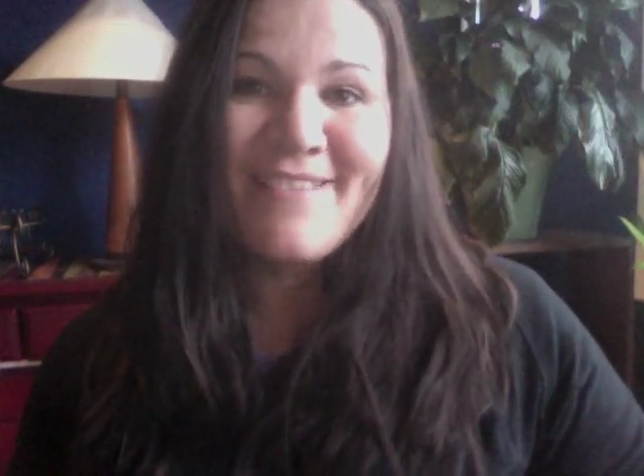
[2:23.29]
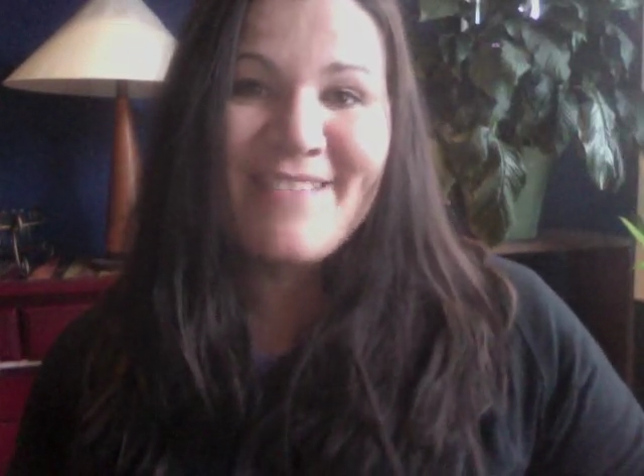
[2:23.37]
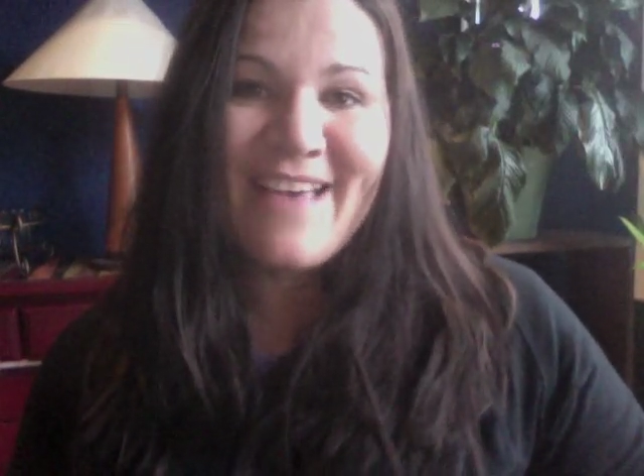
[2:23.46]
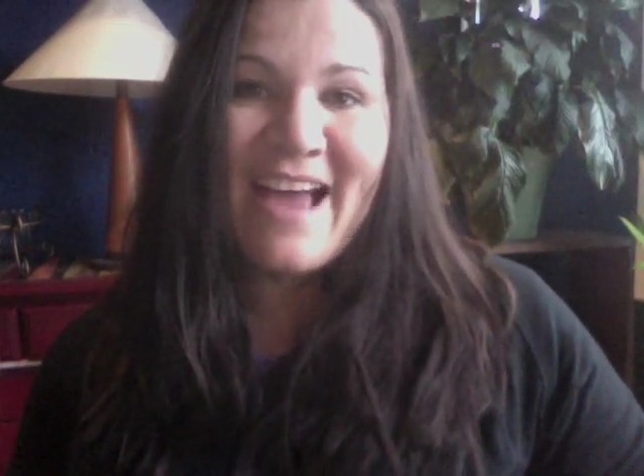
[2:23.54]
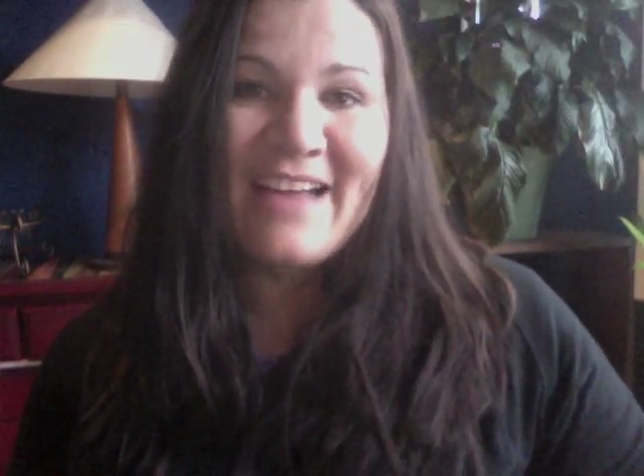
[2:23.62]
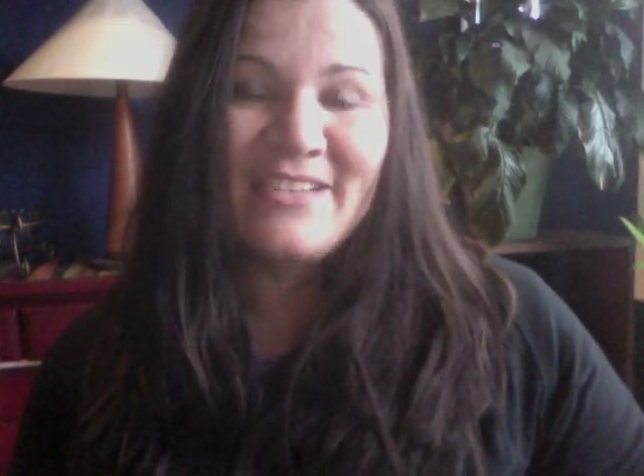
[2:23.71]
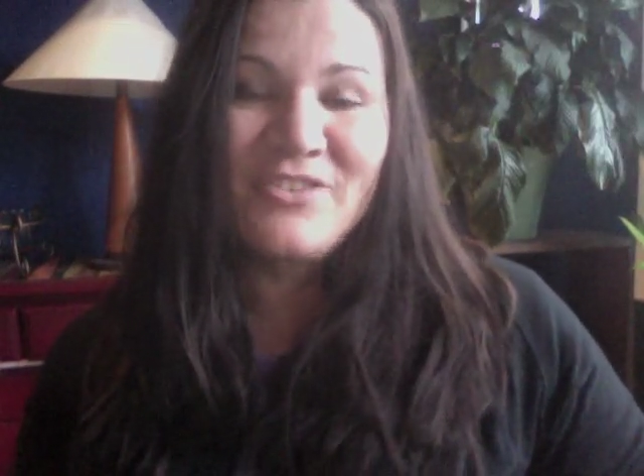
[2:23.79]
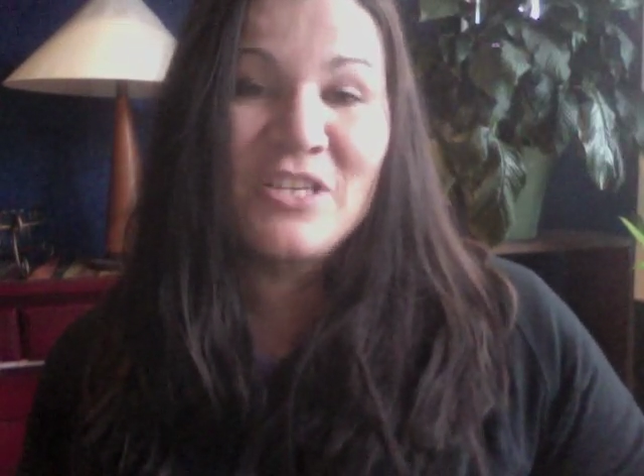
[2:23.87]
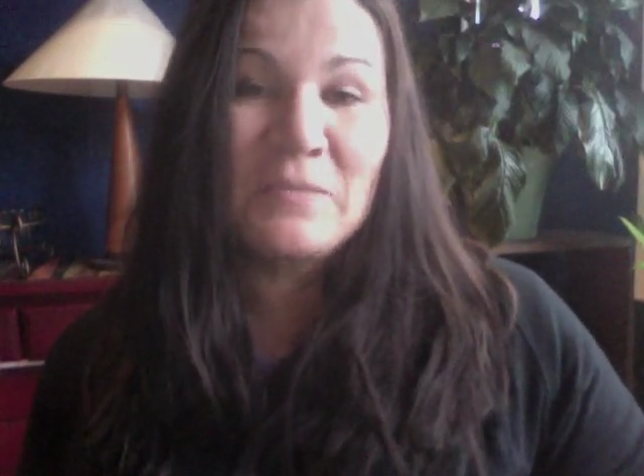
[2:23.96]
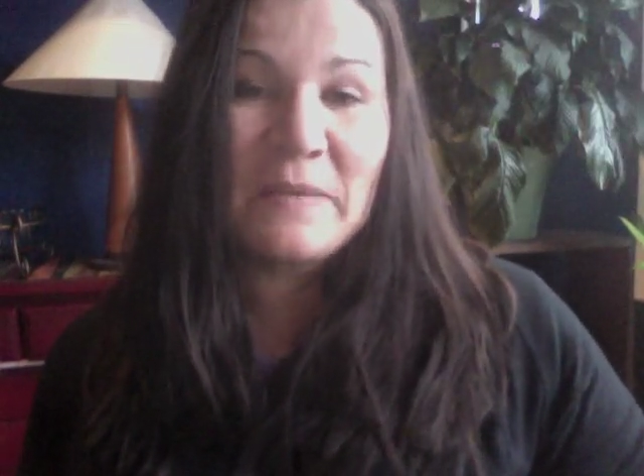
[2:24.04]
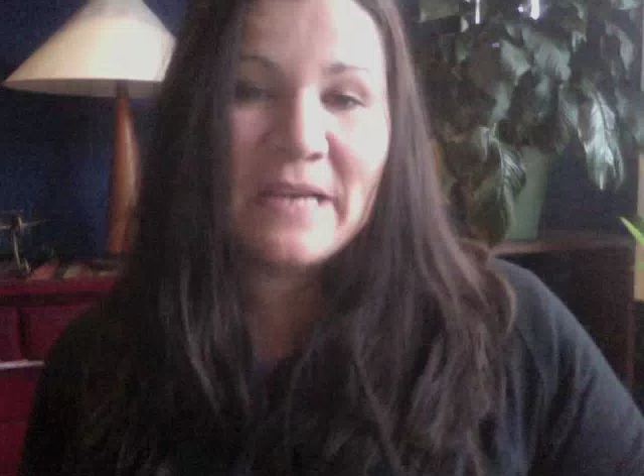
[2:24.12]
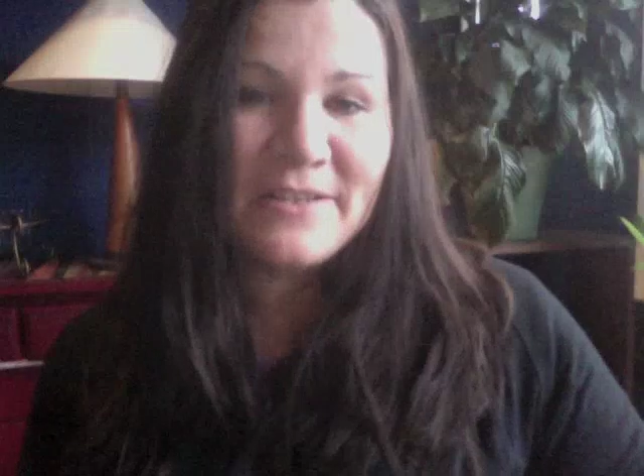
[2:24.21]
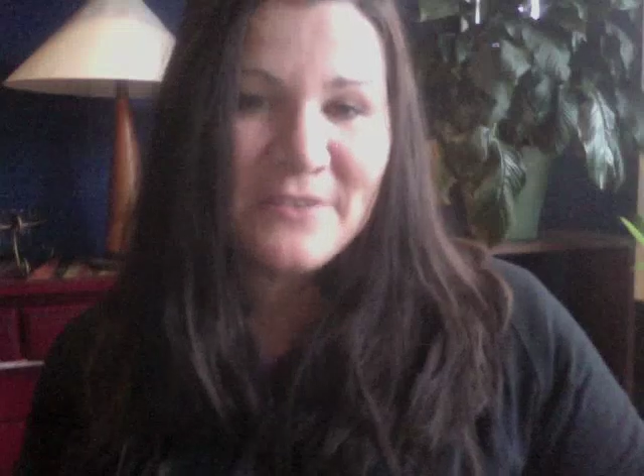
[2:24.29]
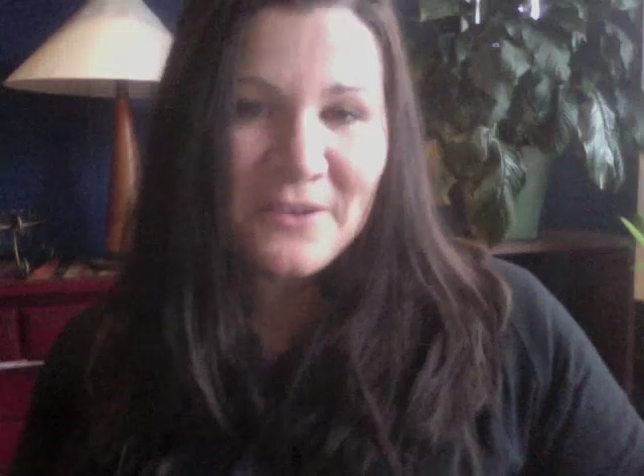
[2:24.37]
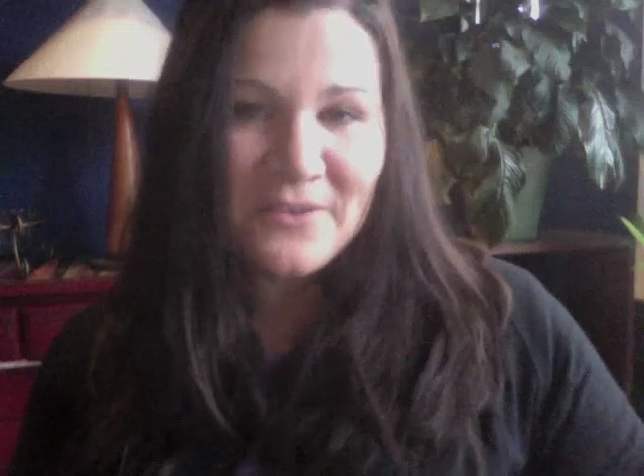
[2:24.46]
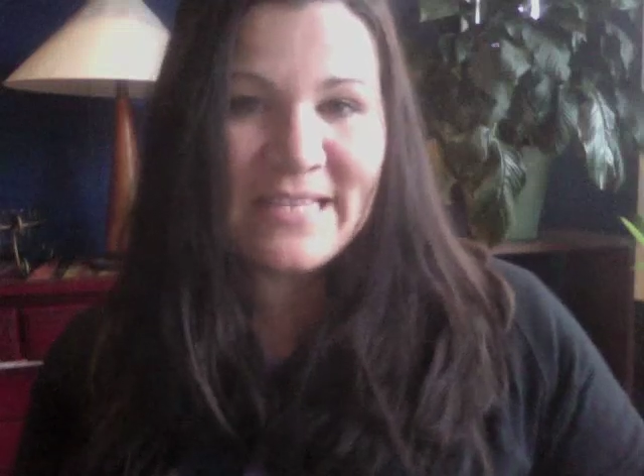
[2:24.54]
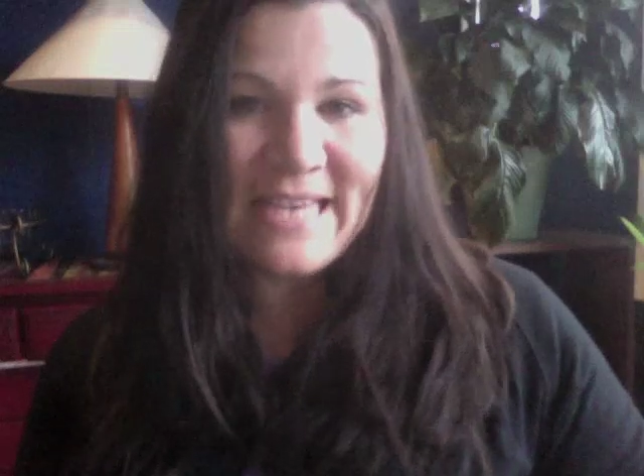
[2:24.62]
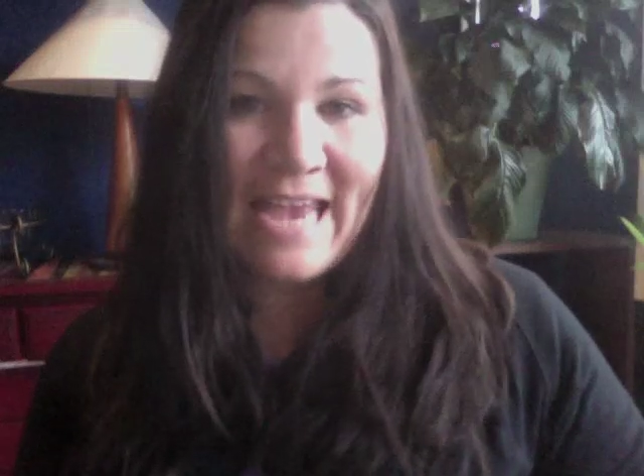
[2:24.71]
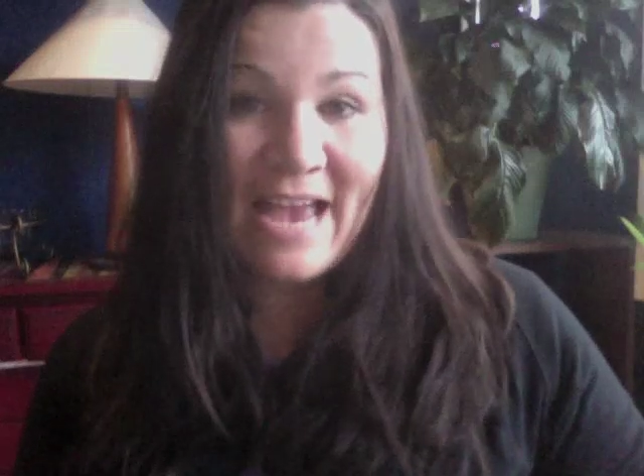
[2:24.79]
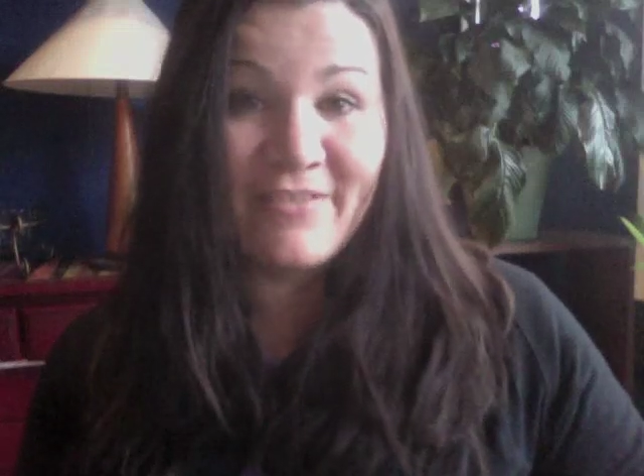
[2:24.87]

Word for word: that just because you don't see